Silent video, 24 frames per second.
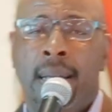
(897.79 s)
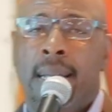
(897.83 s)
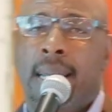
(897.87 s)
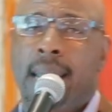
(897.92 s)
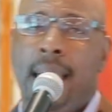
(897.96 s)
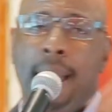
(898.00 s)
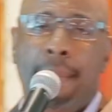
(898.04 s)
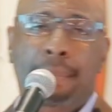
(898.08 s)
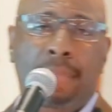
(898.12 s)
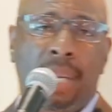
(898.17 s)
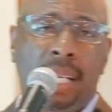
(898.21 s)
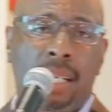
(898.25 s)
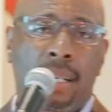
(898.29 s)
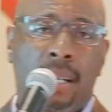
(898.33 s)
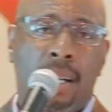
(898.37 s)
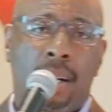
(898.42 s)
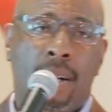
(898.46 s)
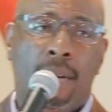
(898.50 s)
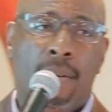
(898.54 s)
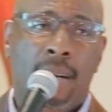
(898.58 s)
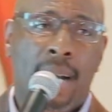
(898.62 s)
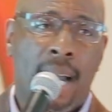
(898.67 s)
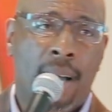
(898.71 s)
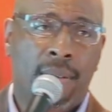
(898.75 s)
let me
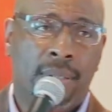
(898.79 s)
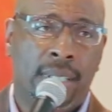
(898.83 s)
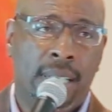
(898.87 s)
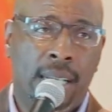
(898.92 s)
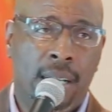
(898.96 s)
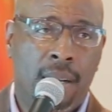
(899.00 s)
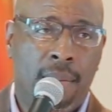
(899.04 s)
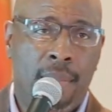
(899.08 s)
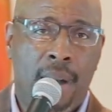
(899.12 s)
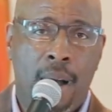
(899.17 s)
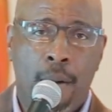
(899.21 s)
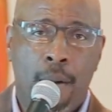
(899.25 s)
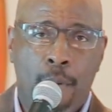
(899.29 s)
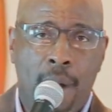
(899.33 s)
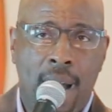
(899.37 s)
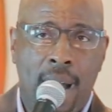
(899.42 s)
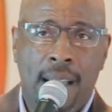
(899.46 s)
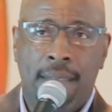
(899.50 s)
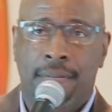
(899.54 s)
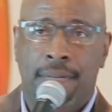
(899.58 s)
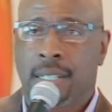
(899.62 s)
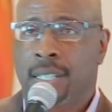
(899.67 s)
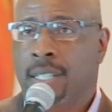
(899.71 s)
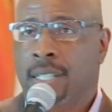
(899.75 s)
know, and I'll tell my
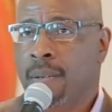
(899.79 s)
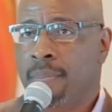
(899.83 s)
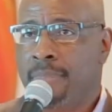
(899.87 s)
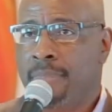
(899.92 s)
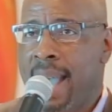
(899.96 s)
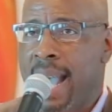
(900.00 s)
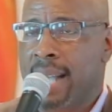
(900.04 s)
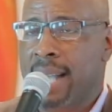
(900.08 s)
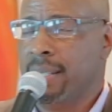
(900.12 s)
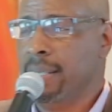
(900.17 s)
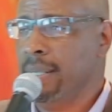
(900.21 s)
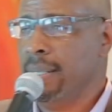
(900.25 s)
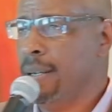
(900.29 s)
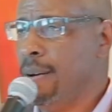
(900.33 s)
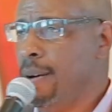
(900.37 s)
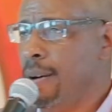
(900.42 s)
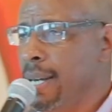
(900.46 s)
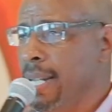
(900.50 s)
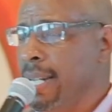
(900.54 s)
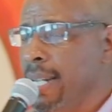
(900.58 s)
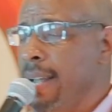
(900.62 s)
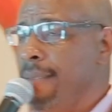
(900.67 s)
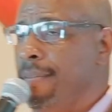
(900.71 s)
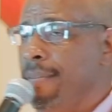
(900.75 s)
wife, and she'll pass it
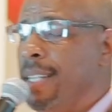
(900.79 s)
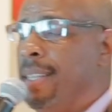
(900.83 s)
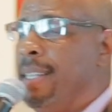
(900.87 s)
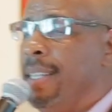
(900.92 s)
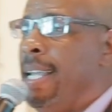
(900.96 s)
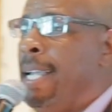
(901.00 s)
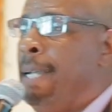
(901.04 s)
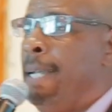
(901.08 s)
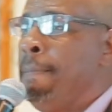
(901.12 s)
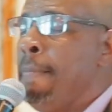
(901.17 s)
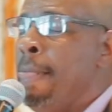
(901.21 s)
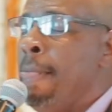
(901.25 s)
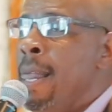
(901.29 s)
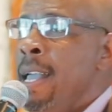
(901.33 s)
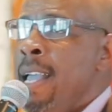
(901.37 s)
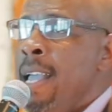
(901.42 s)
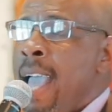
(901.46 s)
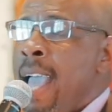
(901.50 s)
on and everything.